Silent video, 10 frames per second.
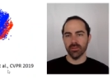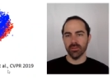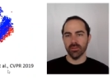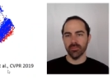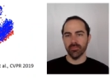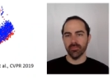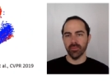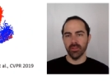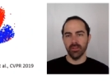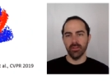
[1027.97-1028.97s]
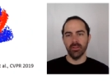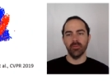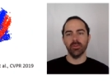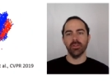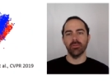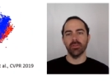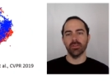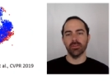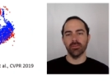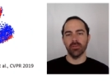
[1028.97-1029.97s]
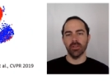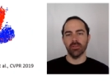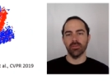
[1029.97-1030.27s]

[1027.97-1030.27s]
Um, they are voxel grids, right?